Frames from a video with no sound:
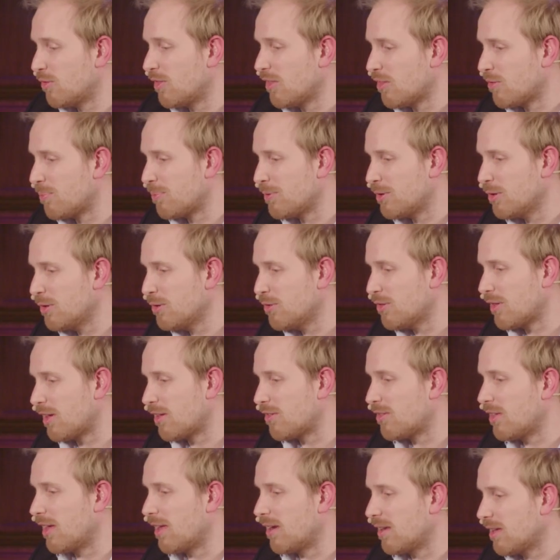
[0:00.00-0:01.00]
this producer, I
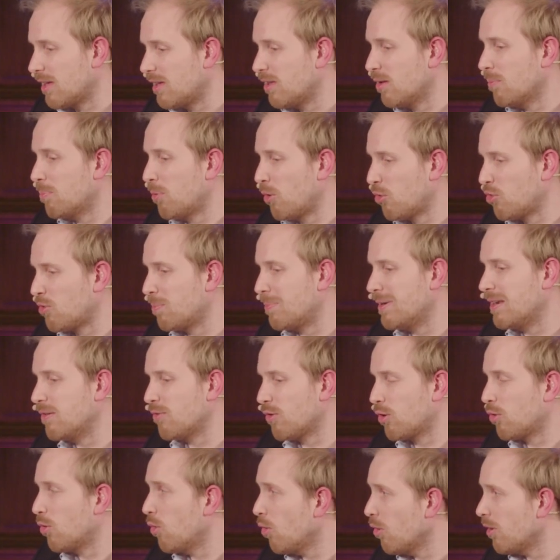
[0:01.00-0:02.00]
said, can you possibly
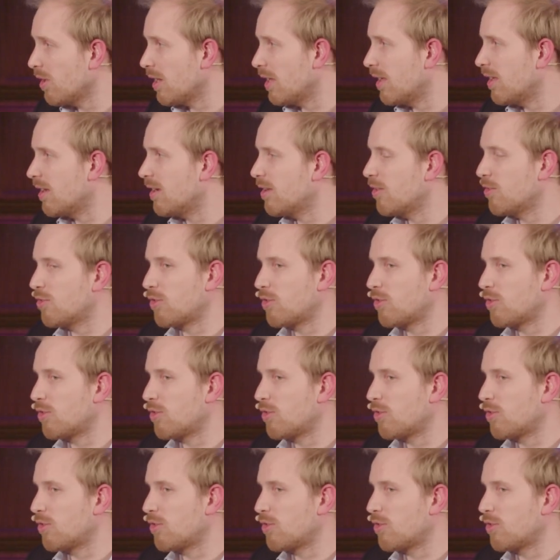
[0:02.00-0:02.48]
record it